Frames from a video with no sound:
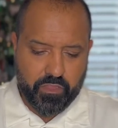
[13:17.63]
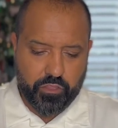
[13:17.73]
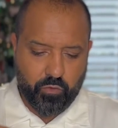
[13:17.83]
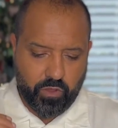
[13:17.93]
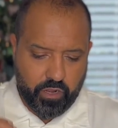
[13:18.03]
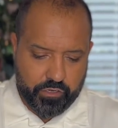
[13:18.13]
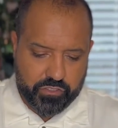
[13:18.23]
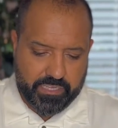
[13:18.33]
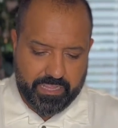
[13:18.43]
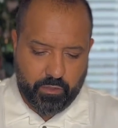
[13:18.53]
you want to
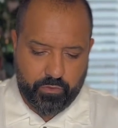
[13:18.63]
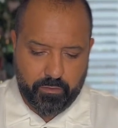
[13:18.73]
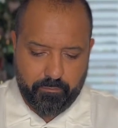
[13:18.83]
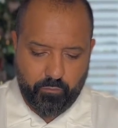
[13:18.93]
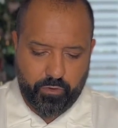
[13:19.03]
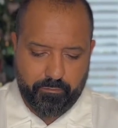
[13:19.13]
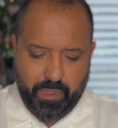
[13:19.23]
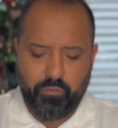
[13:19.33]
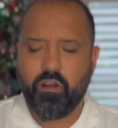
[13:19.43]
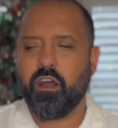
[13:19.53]
understand that when
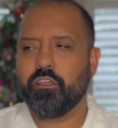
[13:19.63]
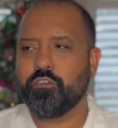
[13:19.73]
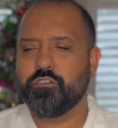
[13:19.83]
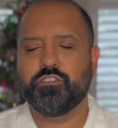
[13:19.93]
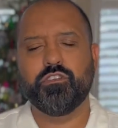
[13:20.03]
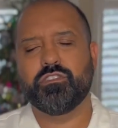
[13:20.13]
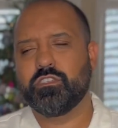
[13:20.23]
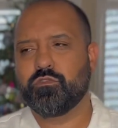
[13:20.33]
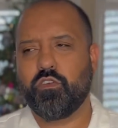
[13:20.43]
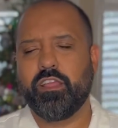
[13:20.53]
Bible authors use this
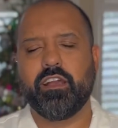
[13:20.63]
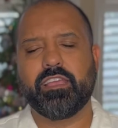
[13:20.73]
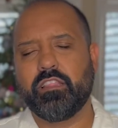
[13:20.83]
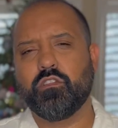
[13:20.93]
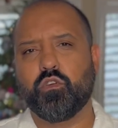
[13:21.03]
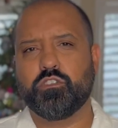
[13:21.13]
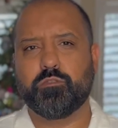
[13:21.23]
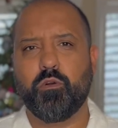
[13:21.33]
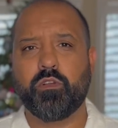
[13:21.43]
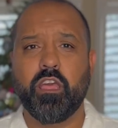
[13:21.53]
phrase, again, the Lord
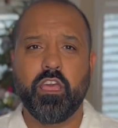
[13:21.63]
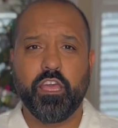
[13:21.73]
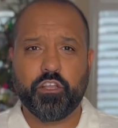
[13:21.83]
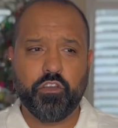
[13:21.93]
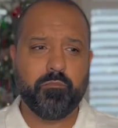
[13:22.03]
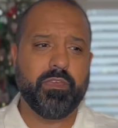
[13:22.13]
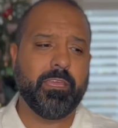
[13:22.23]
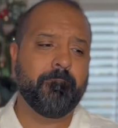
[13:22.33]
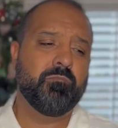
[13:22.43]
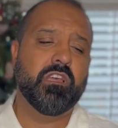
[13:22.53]
spoke, it could mean